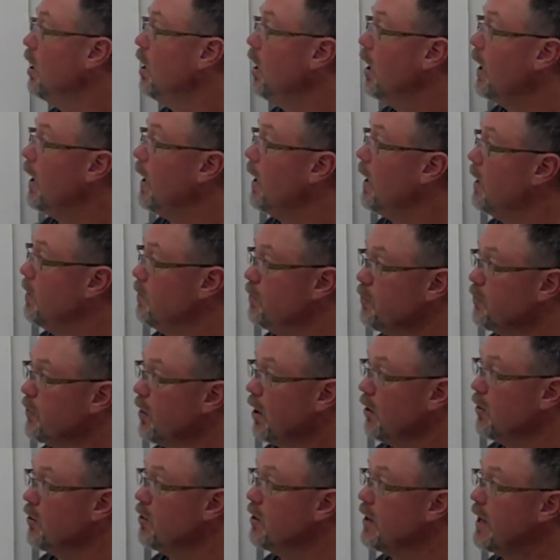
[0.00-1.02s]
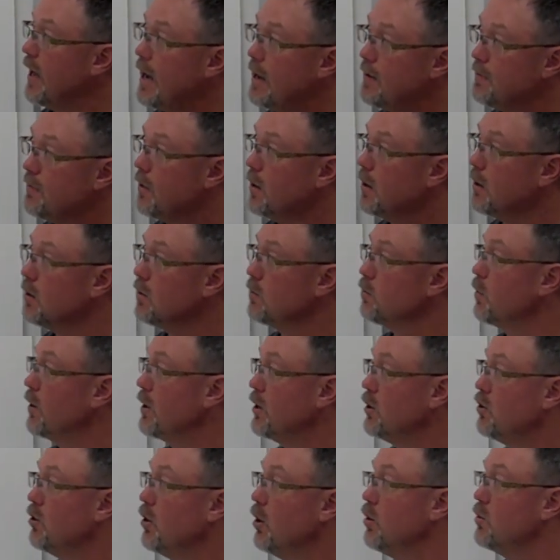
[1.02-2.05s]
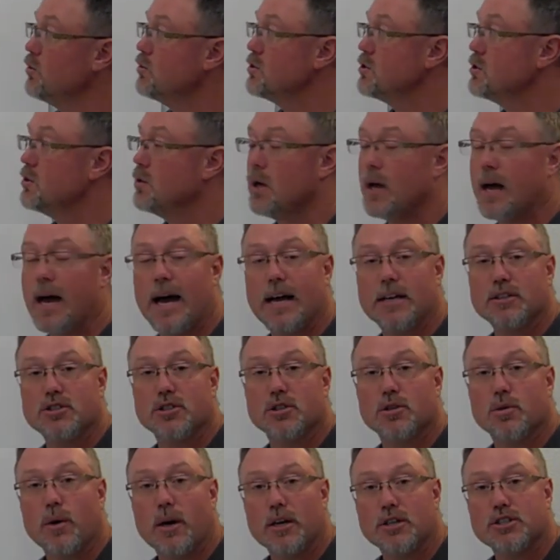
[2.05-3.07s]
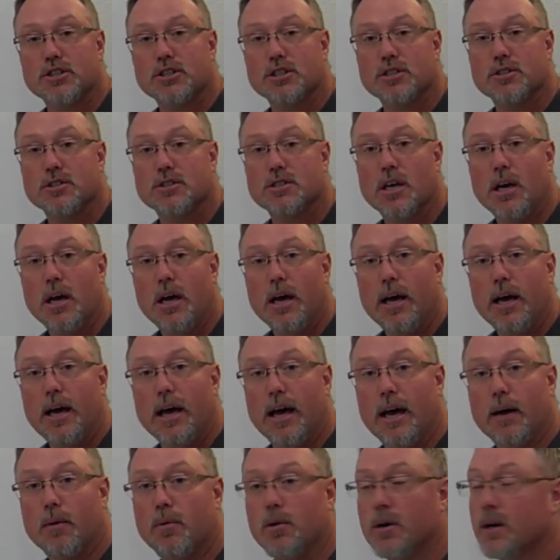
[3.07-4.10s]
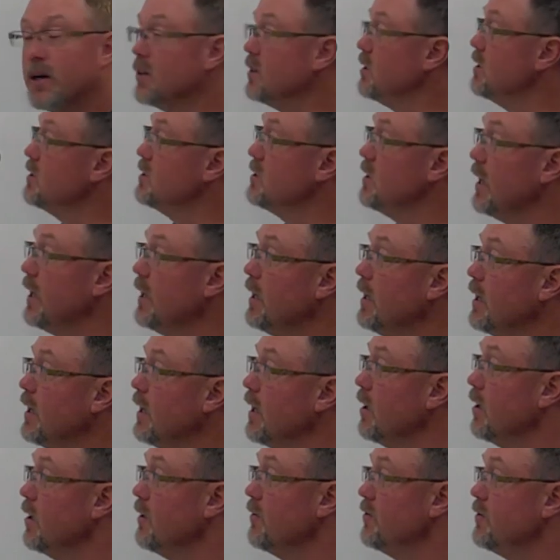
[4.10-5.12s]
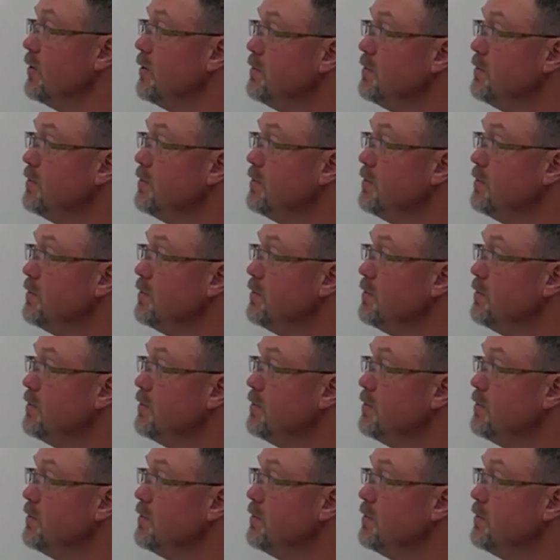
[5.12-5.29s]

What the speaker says: Other than that, bring your notes, ask your questions, and we'll get this taken care of.